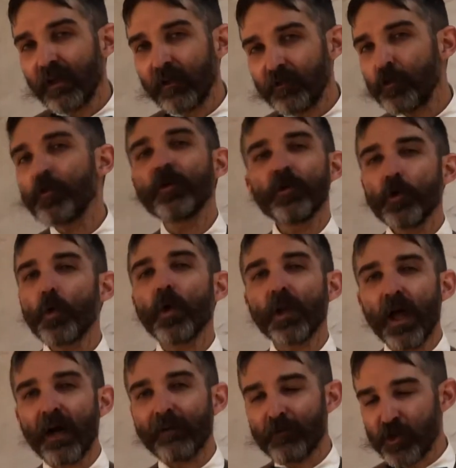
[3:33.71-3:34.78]
So you can do a
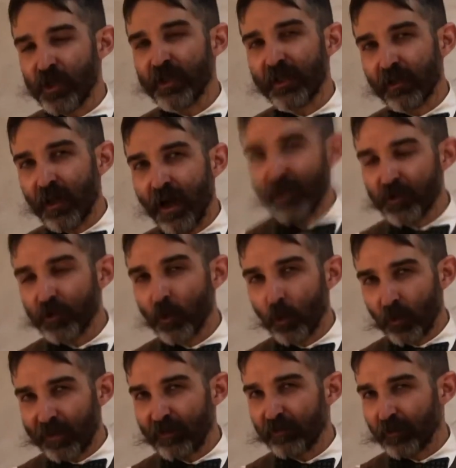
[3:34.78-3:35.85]
lot of genealogical
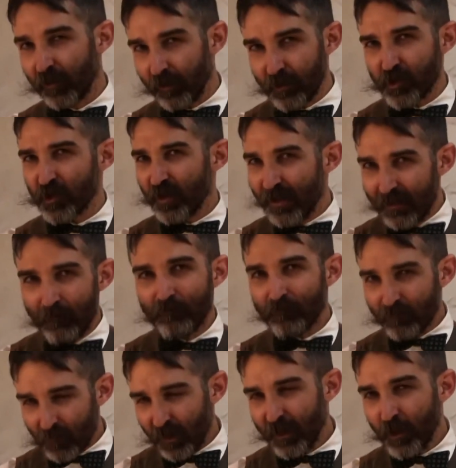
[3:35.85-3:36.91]
research
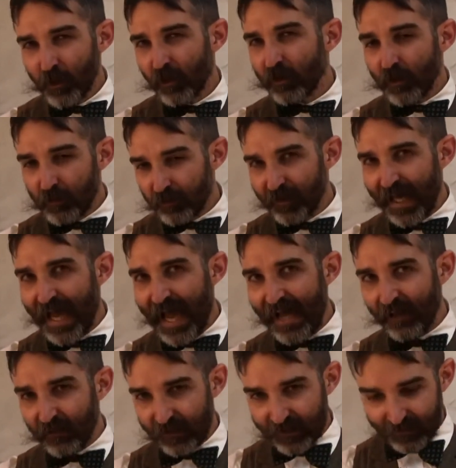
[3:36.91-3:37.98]
here close to
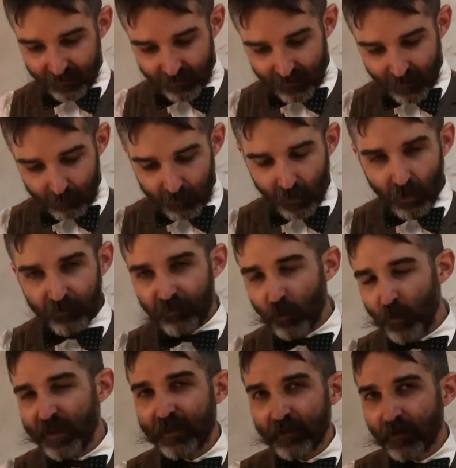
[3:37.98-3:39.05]
Hagley, but
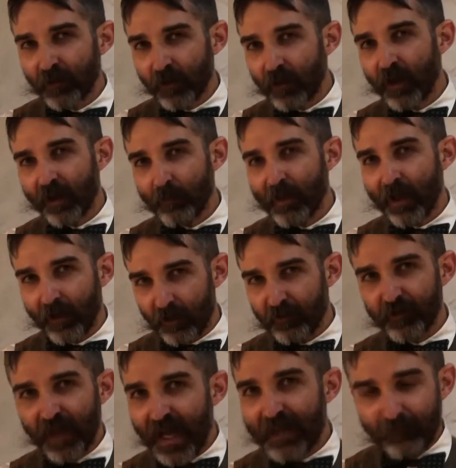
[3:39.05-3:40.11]
also we can learn a lot about our
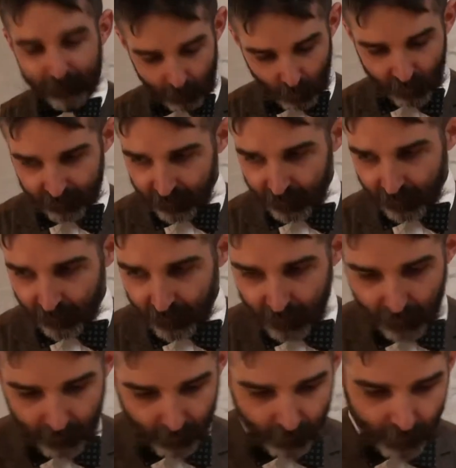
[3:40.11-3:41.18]
site from what's here
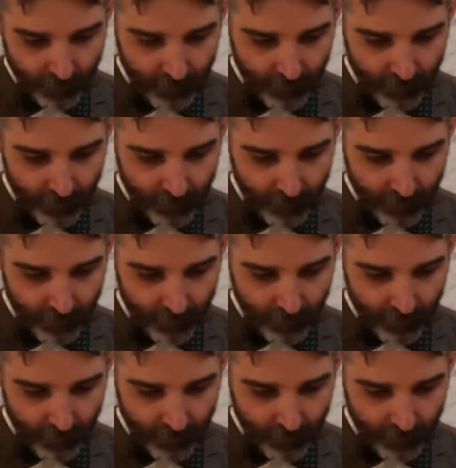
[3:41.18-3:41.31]
too.